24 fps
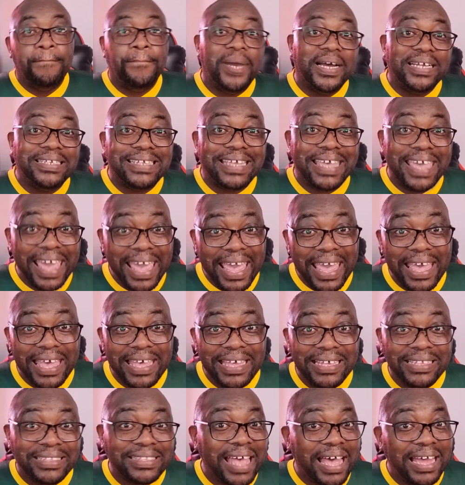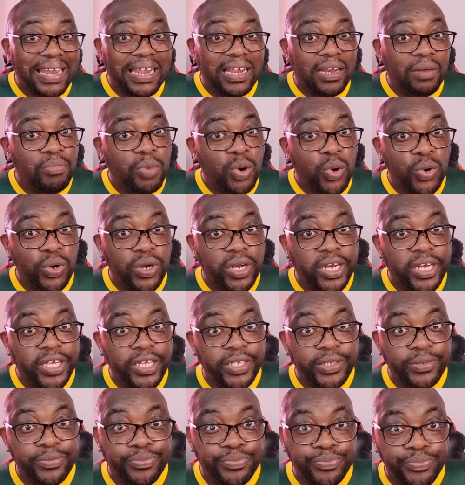But okay,
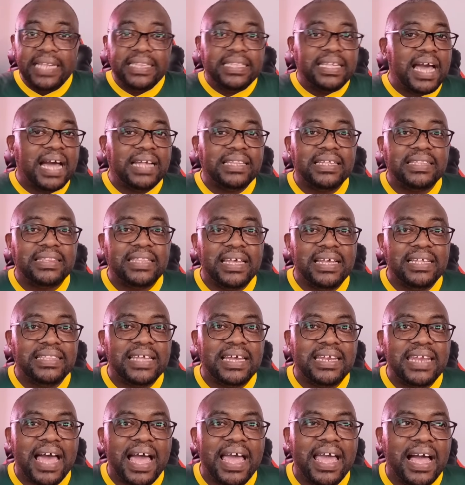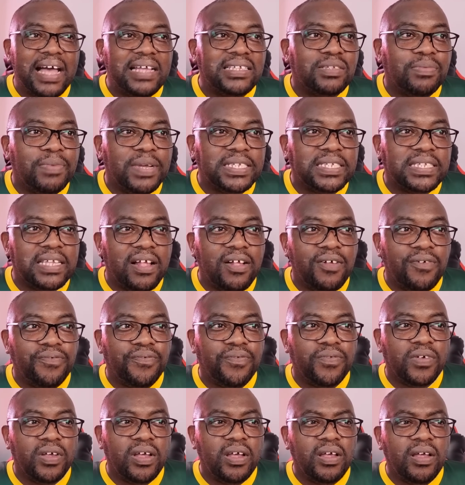and the other thing that I asked
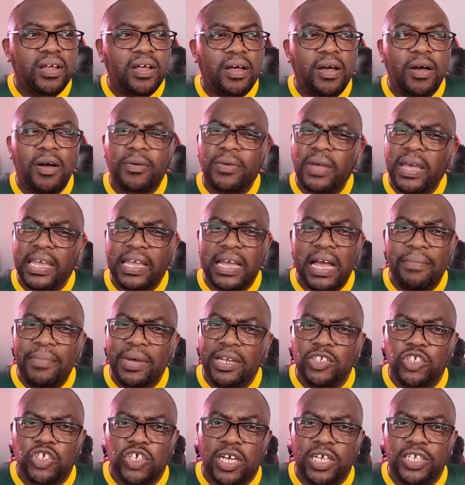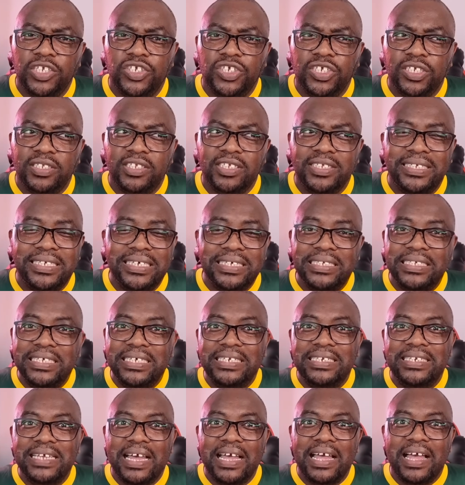myself, okay, come on, judge.
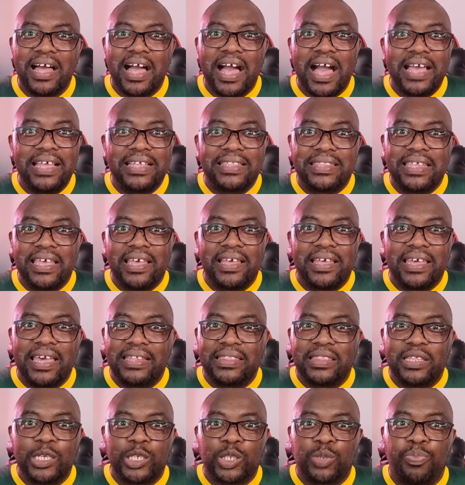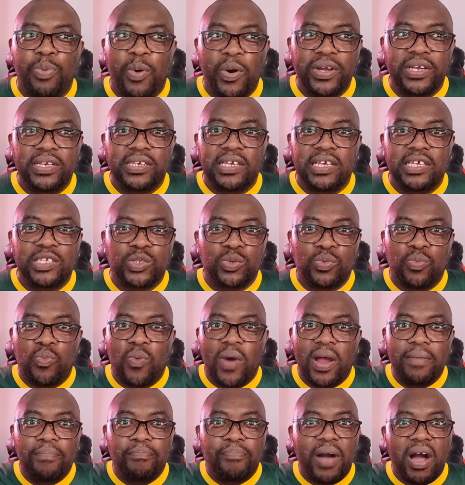Geninda, I think at this point, is
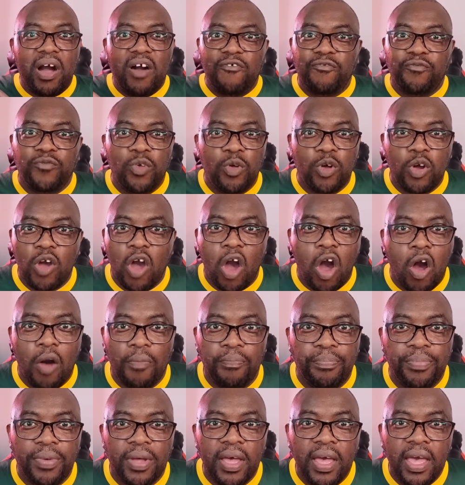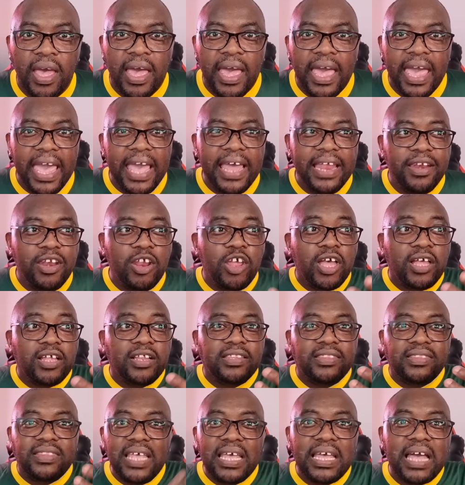one powerful cop. And
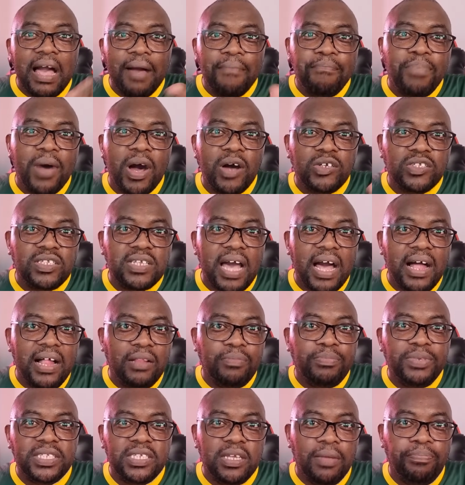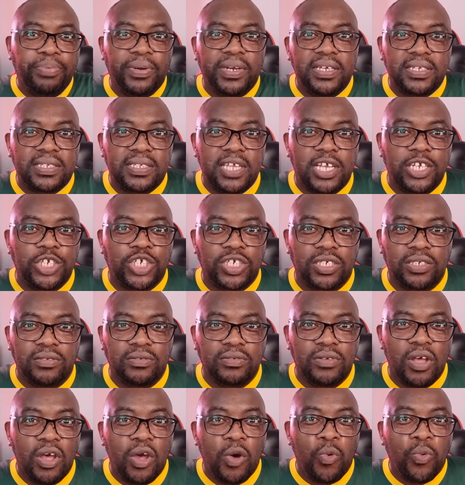think about Albertine Police
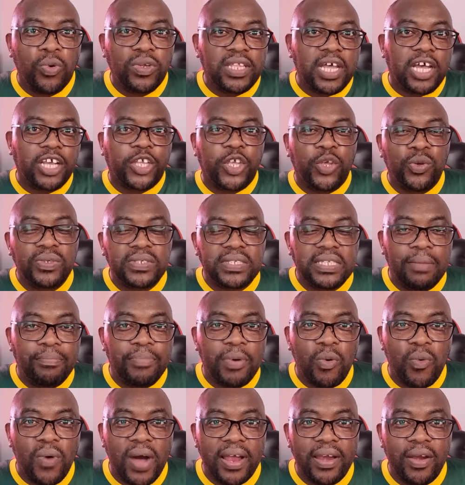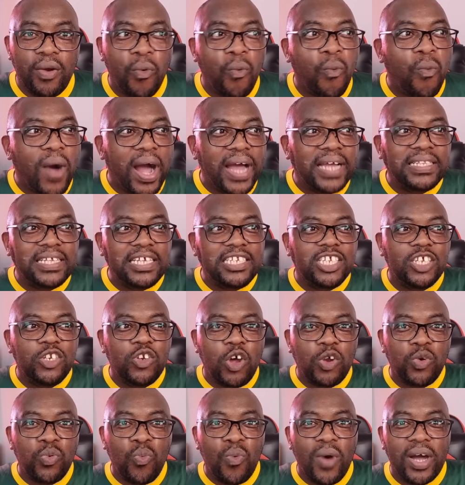Station with accused number one. Why they did
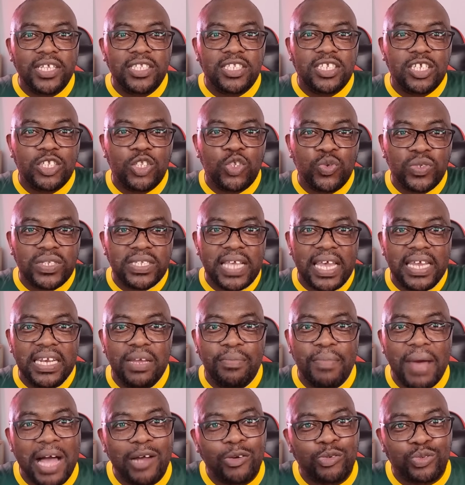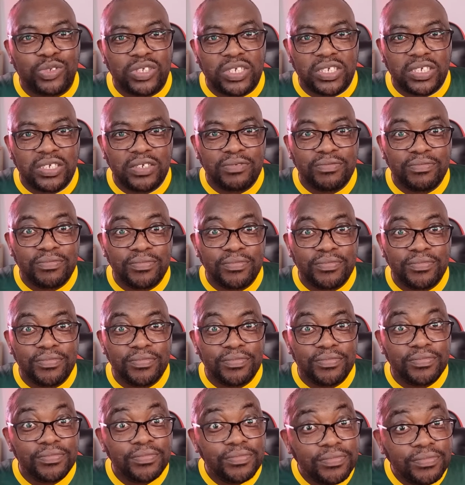not want to sign him out?
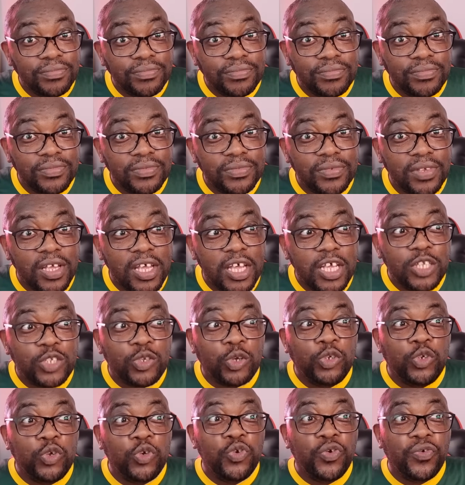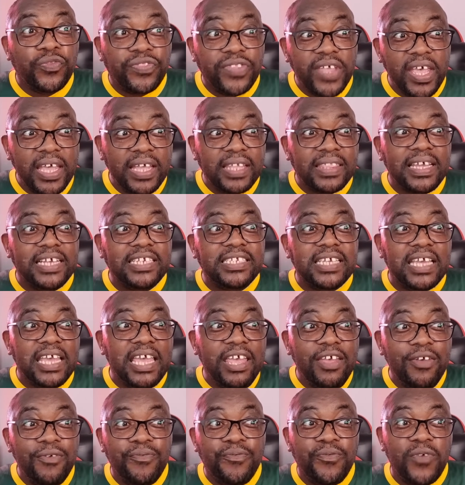So do you think that
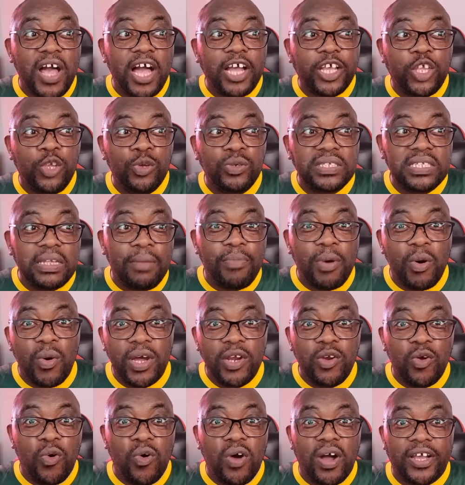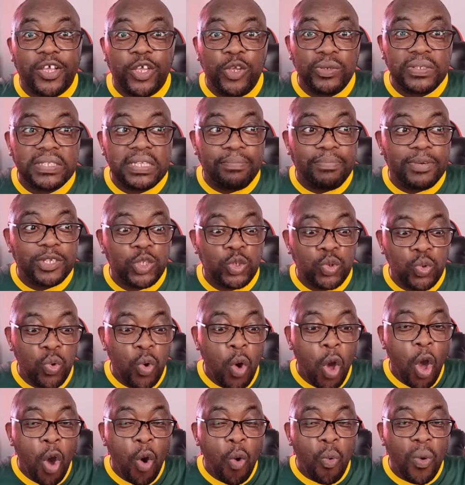if accused number one or accused number
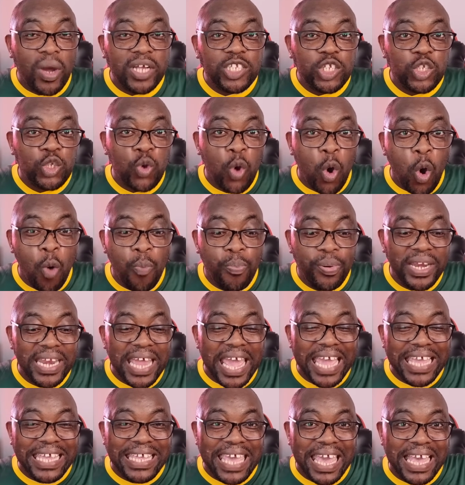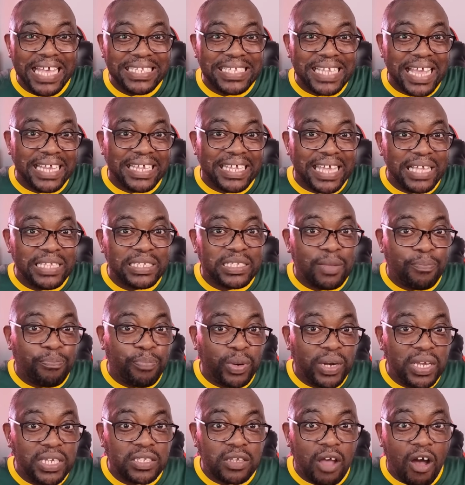two wants to open a case against the
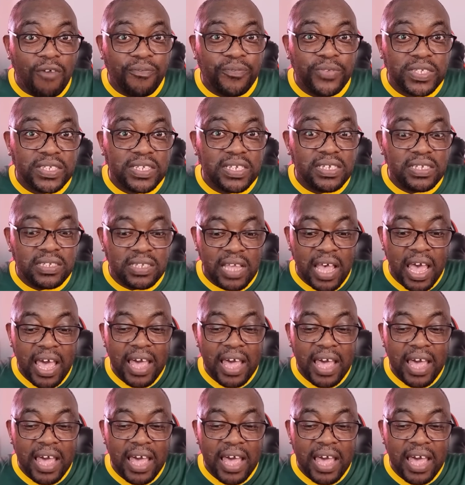police officers